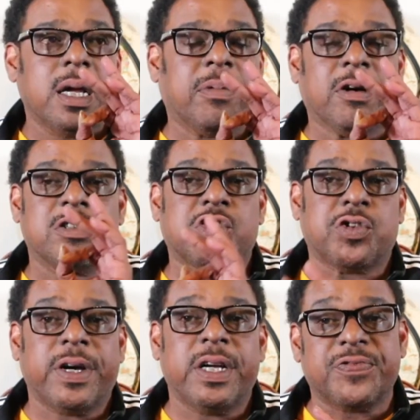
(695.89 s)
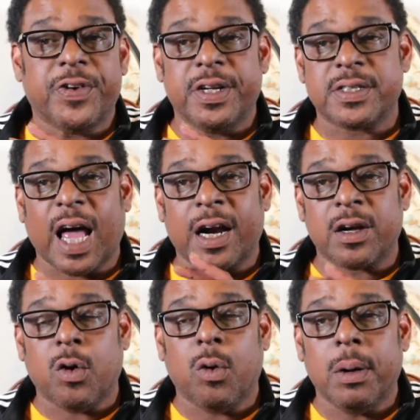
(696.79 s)
am going to transfer this out
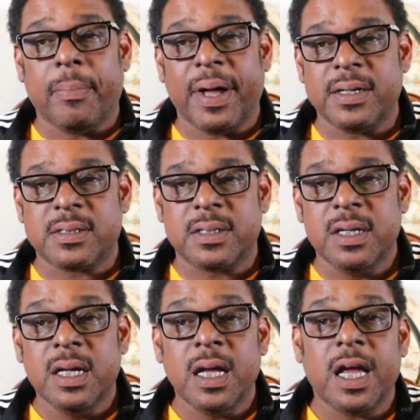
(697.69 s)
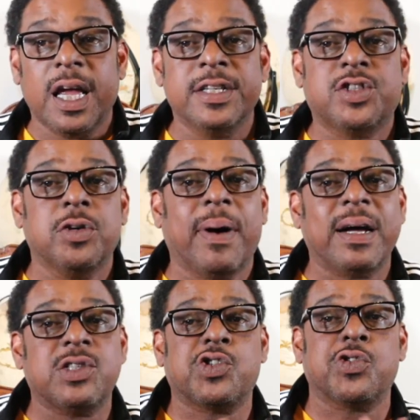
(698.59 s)
of Coinbase into
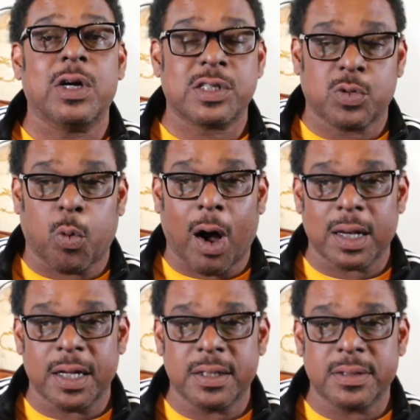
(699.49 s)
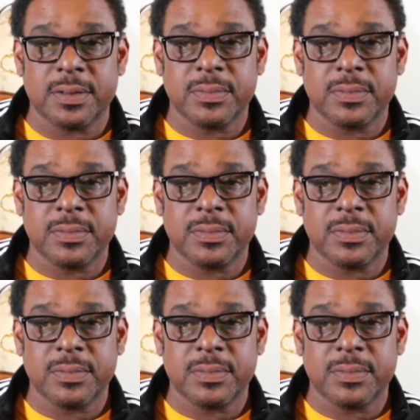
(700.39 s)
my trust wallet.